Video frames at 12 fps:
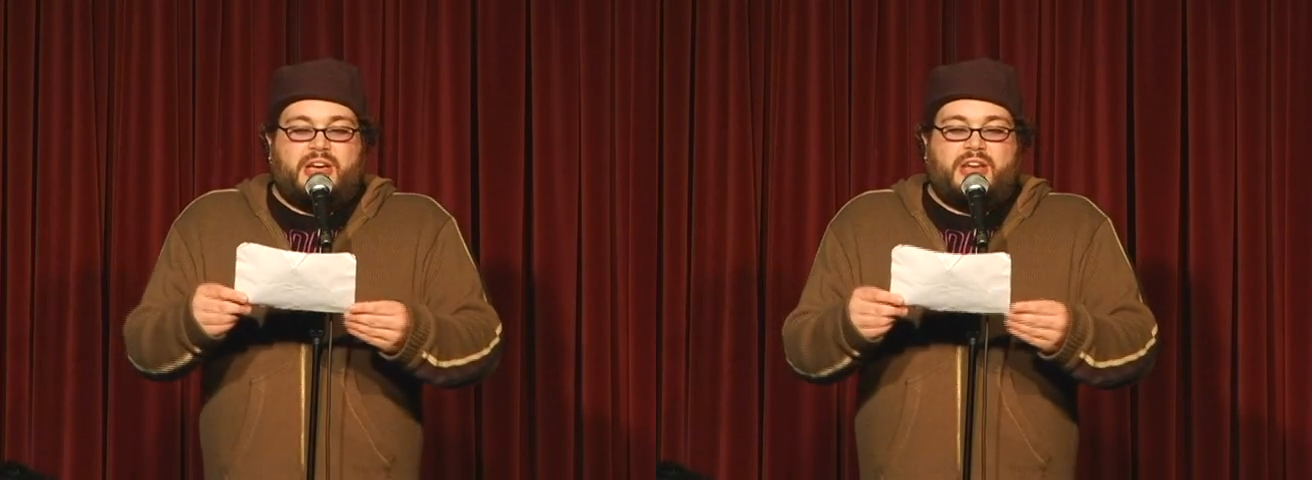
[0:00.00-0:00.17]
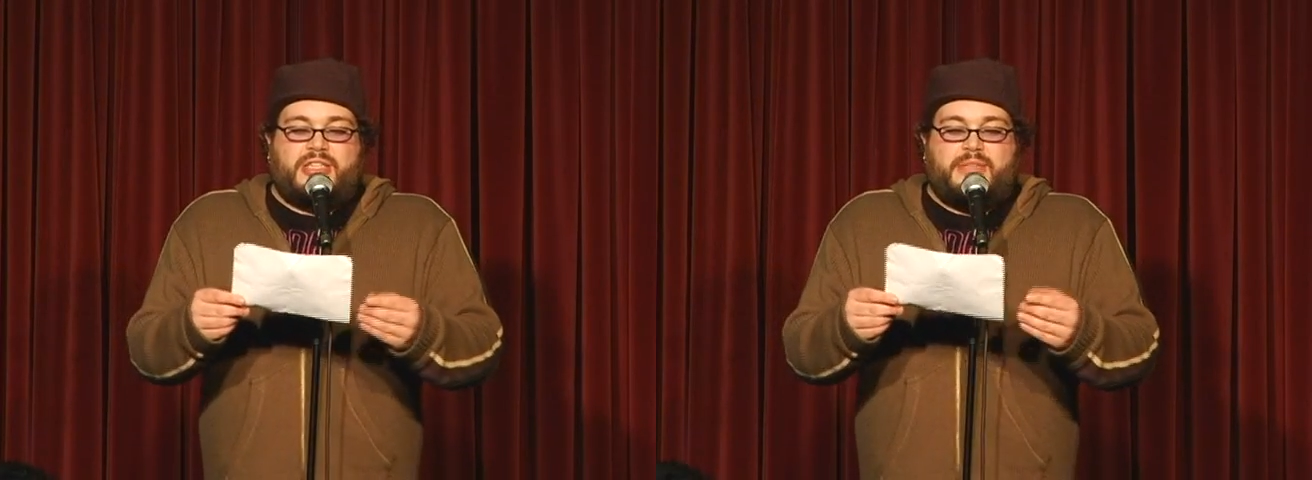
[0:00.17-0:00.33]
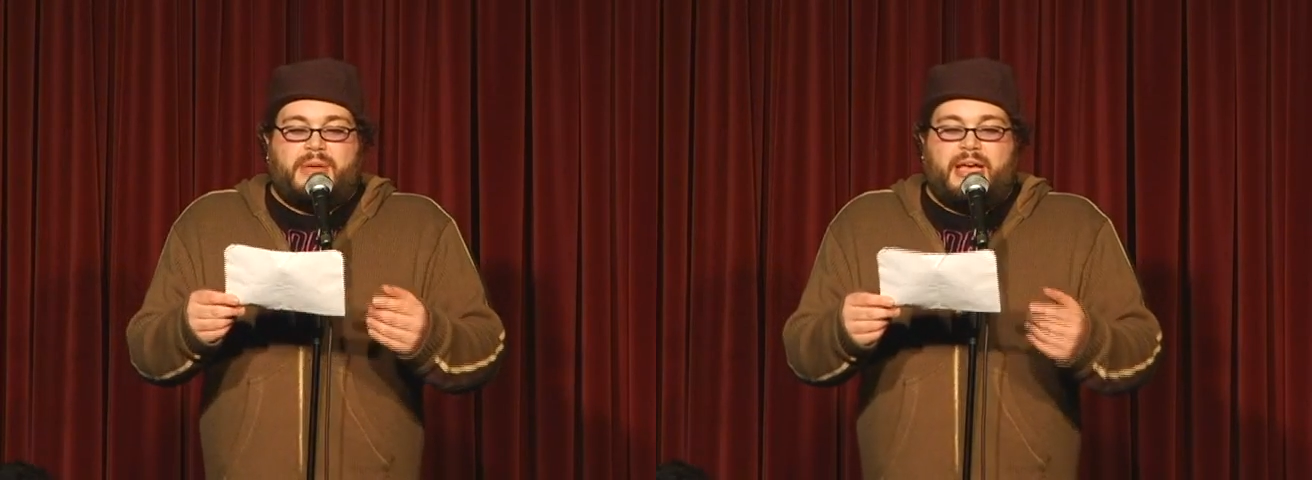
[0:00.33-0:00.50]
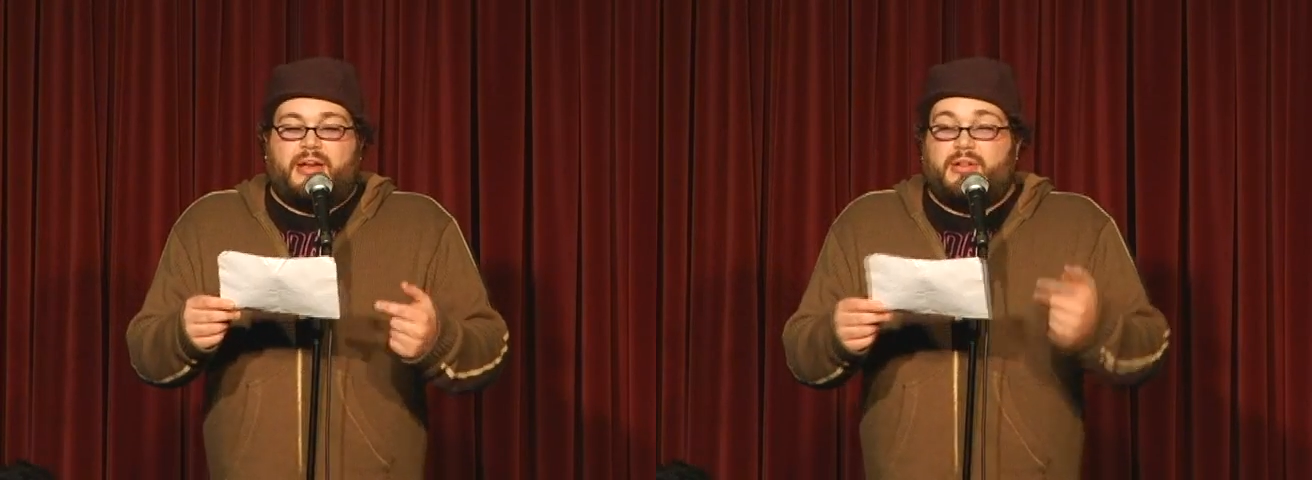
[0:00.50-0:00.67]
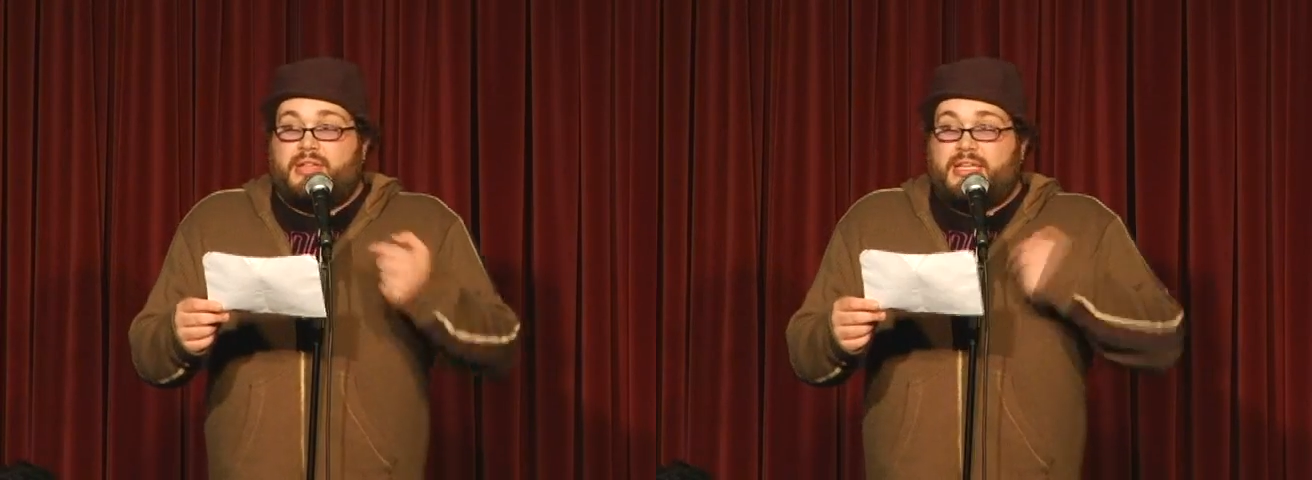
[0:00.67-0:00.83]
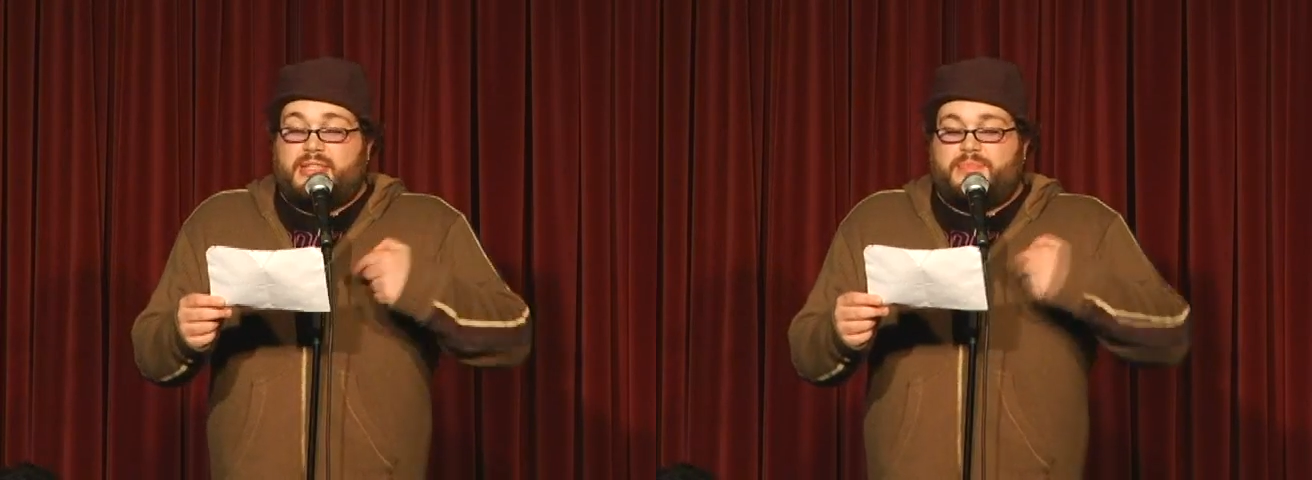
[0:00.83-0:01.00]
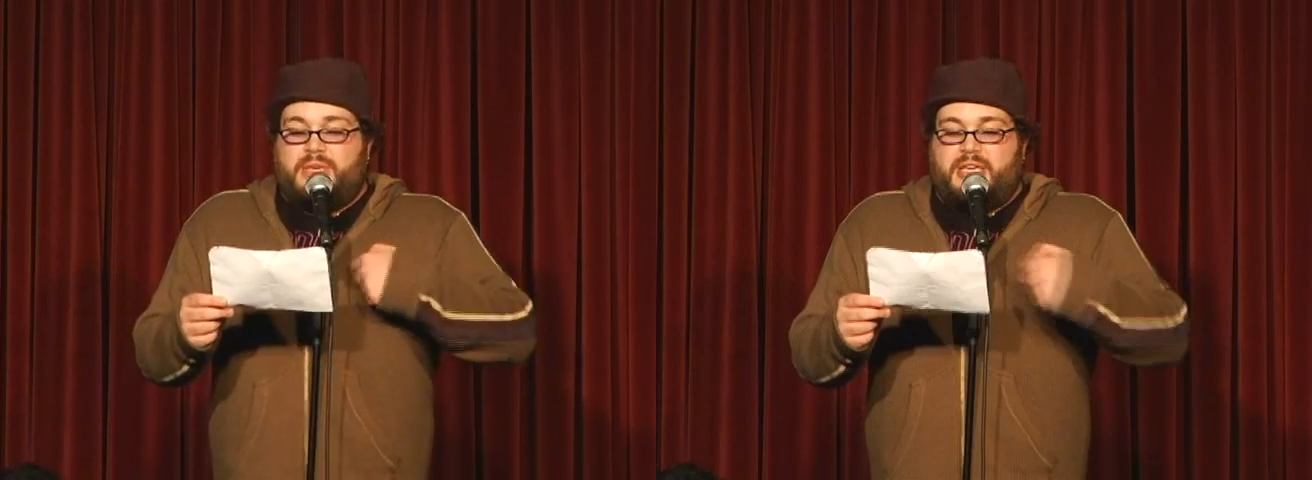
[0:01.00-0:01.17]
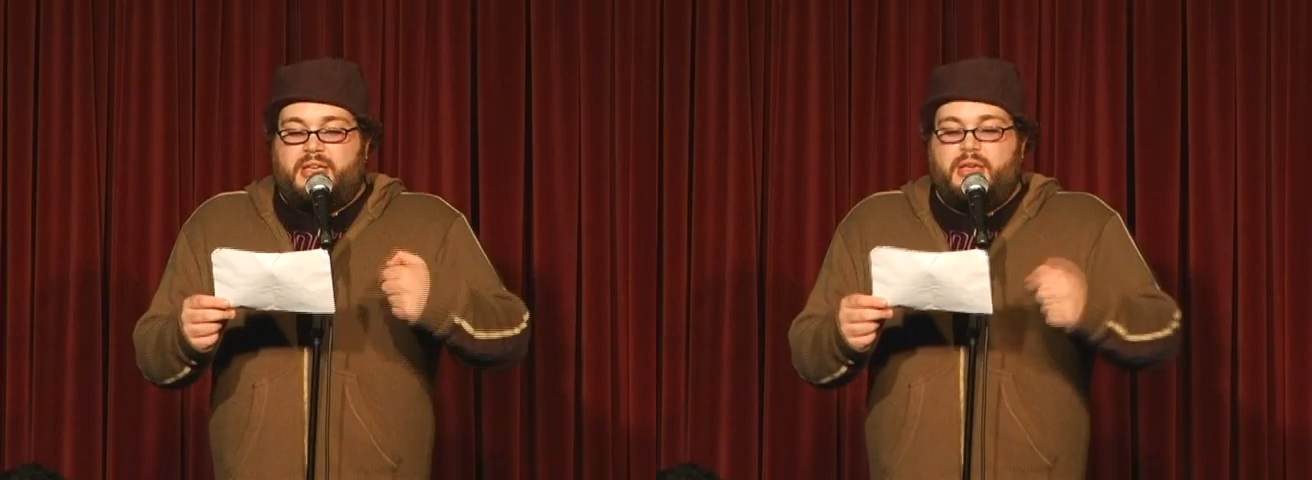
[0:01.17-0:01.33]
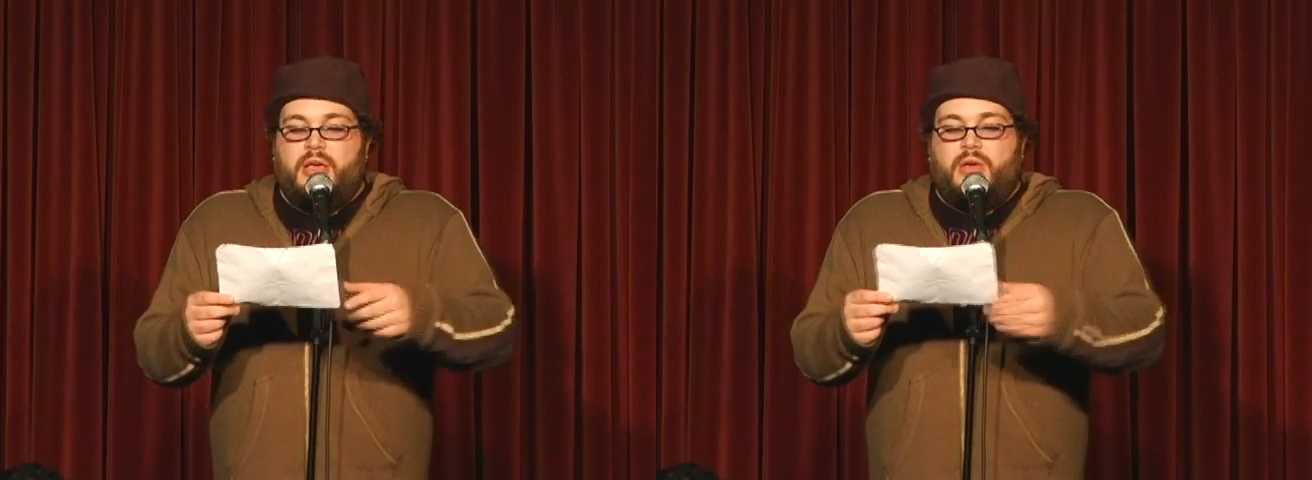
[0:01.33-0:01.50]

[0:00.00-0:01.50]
Darcy Michael, that's me,